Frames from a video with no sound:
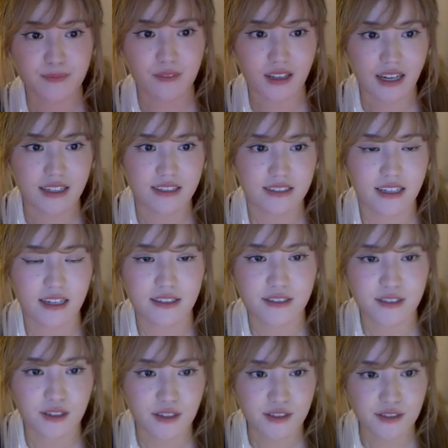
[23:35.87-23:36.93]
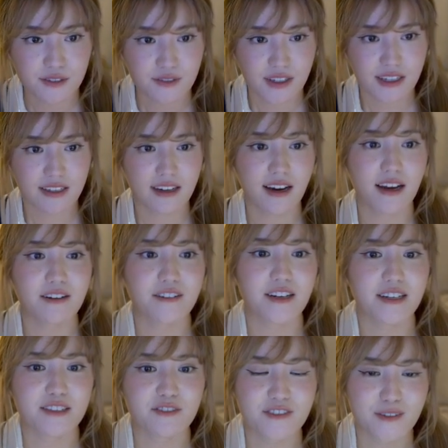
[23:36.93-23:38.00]
I decided to also find a high
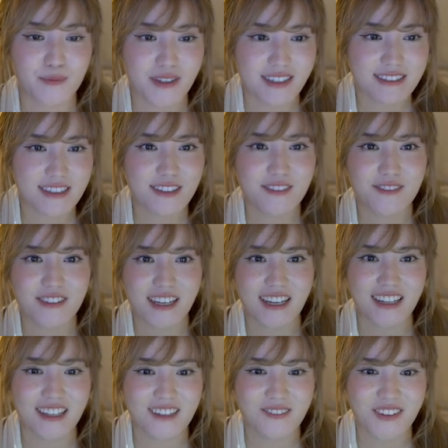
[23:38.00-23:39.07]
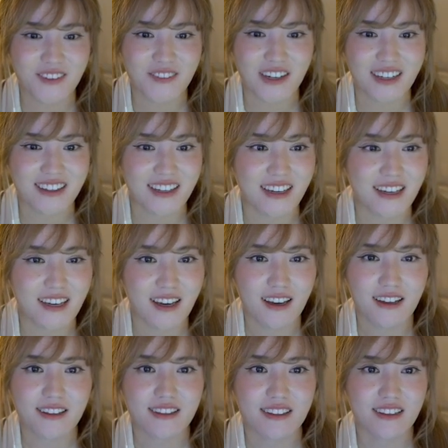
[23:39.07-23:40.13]
rise for myself. And then we found like
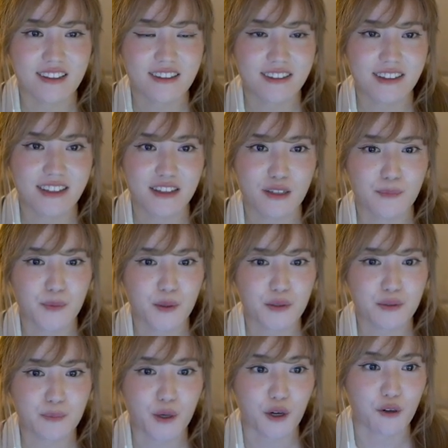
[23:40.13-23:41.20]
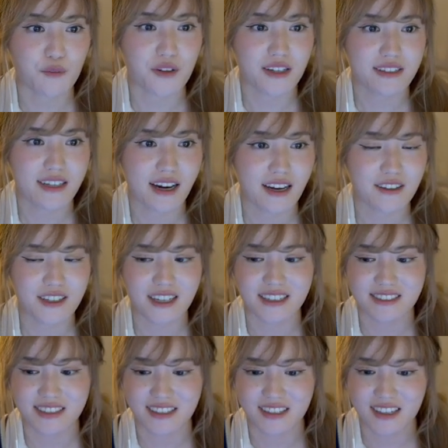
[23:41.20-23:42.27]
literally the most perfect high
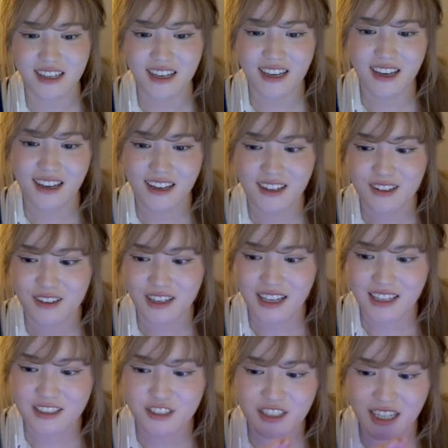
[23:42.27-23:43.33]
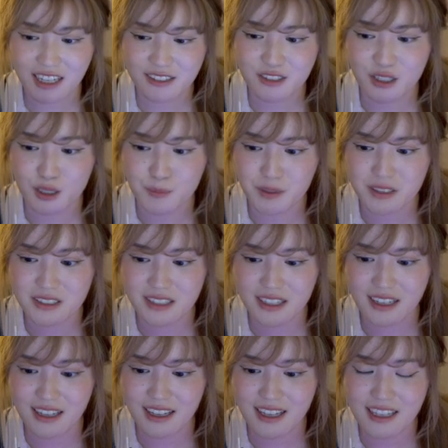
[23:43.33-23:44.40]
rise. Like it checked almost
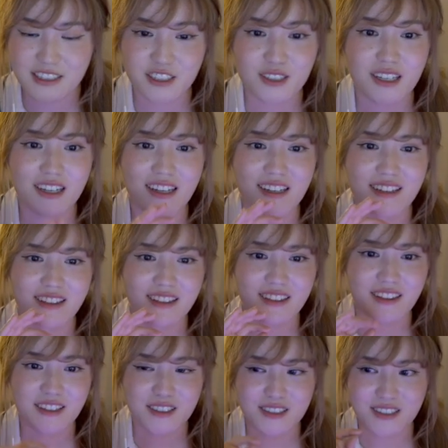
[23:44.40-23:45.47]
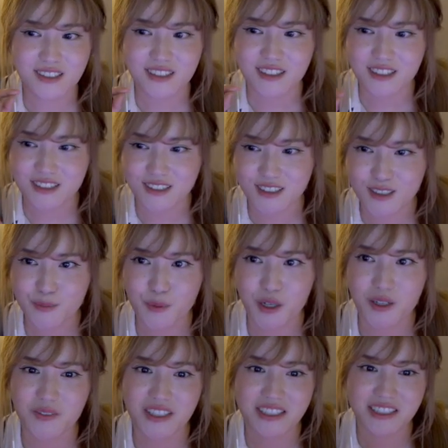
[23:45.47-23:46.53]
it this this new
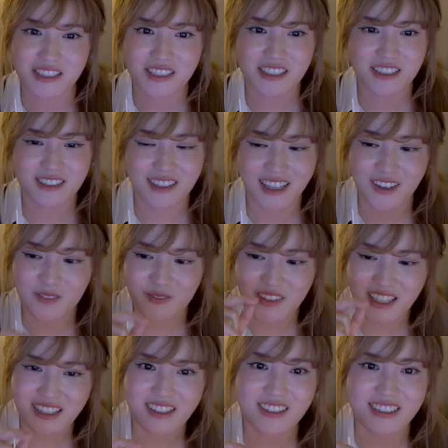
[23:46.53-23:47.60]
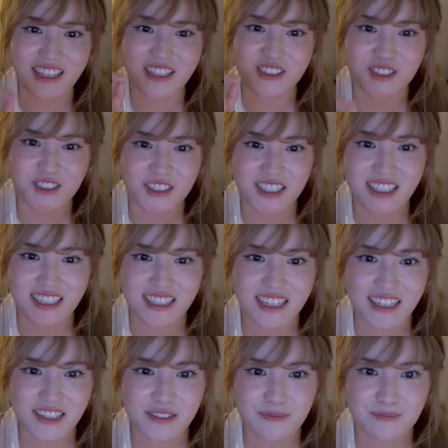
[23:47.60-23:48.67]
apartment, like me like Julia and
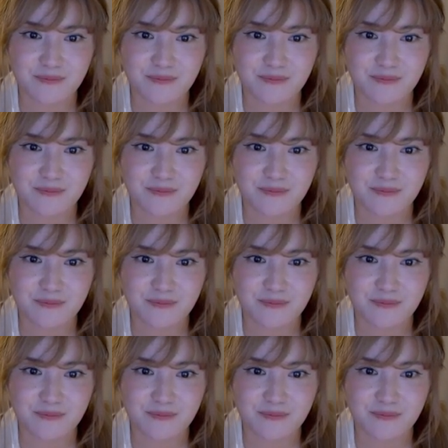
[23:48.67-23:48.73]
I